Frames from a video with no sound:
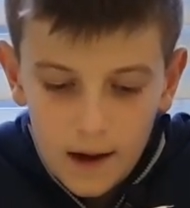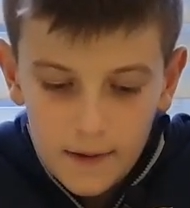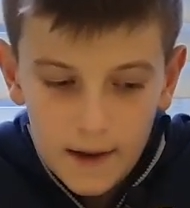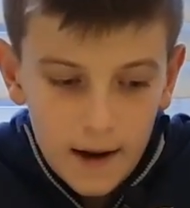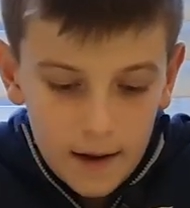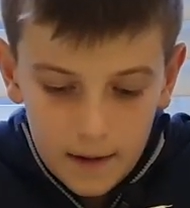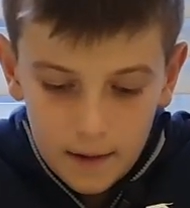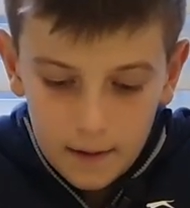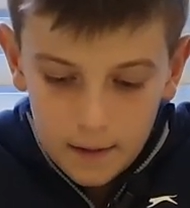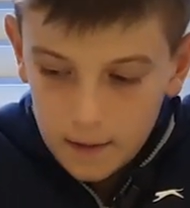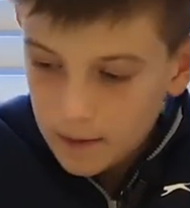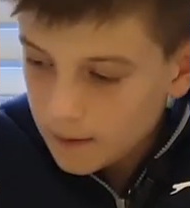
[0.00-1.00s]
And then
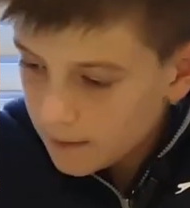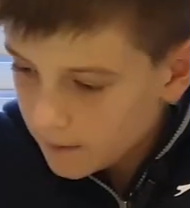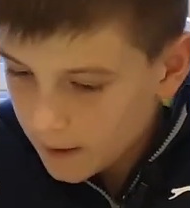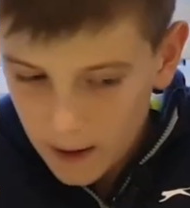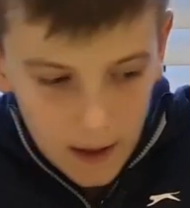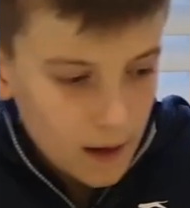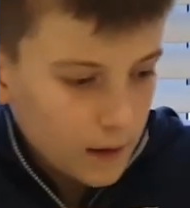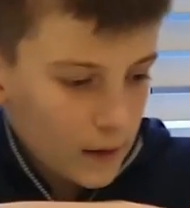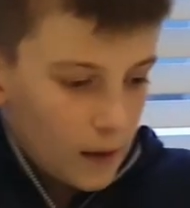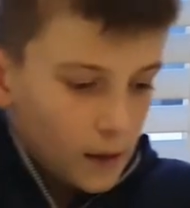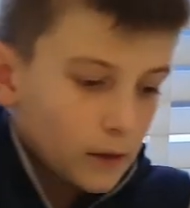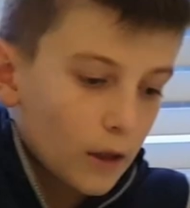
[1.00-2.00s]
they are
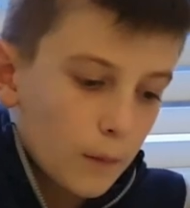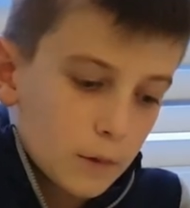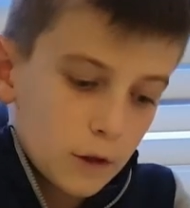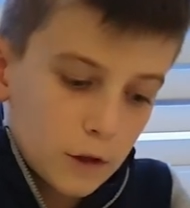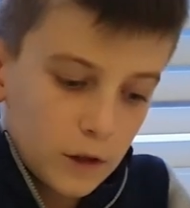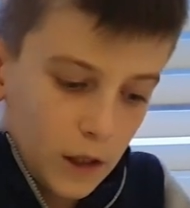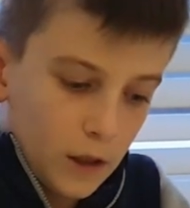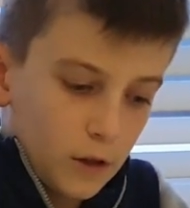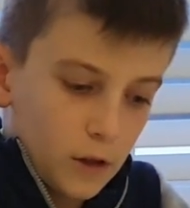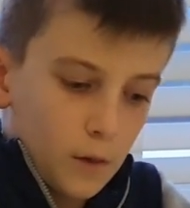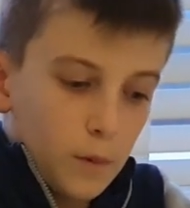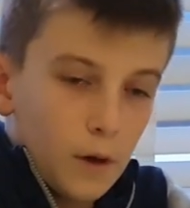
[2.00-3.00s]
nearly done. We just need
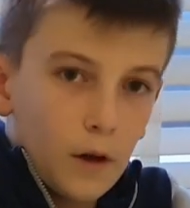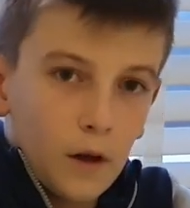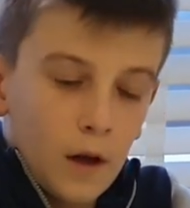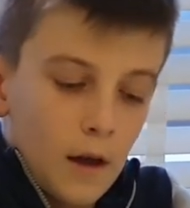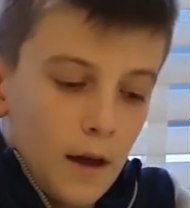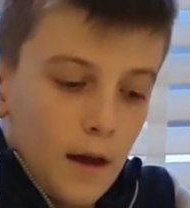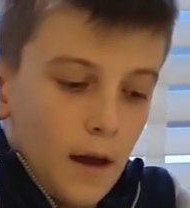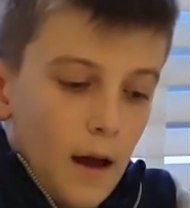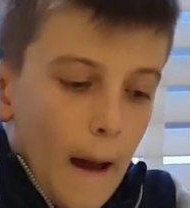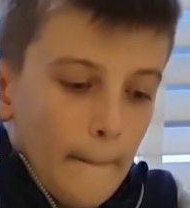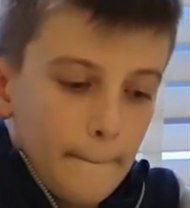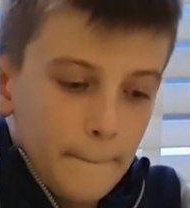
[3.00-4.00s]
to
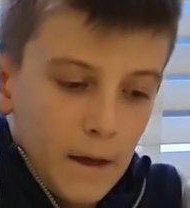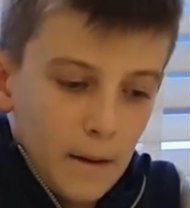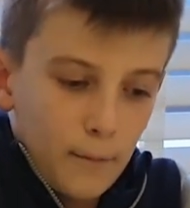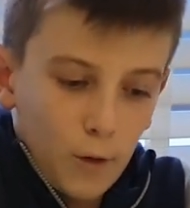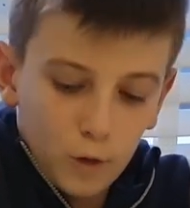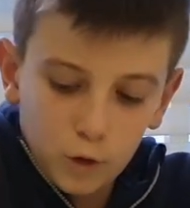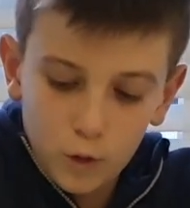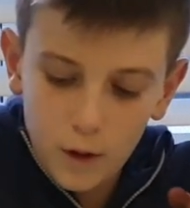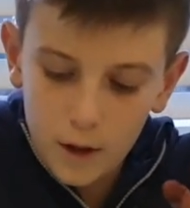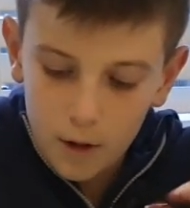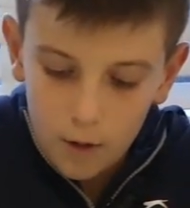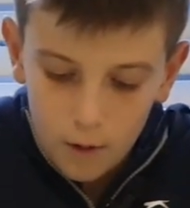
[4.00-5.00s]
put a bit more
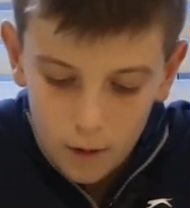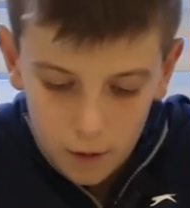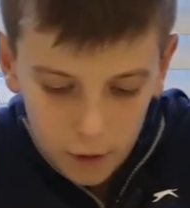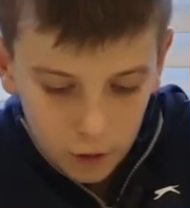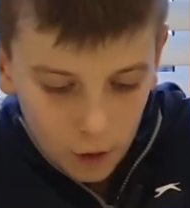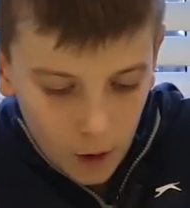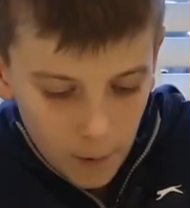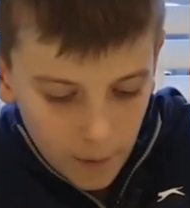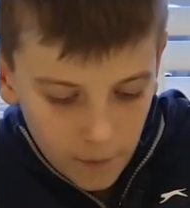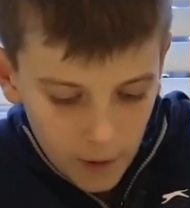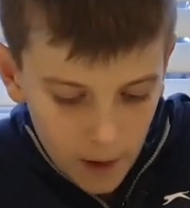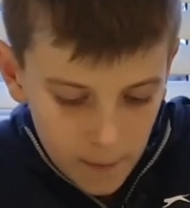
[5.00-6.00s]
soil on the top
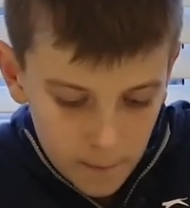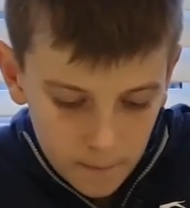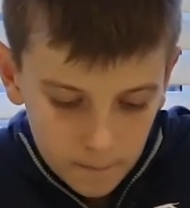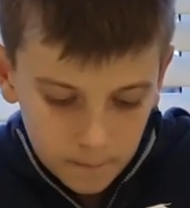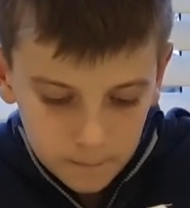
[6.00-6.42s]
of them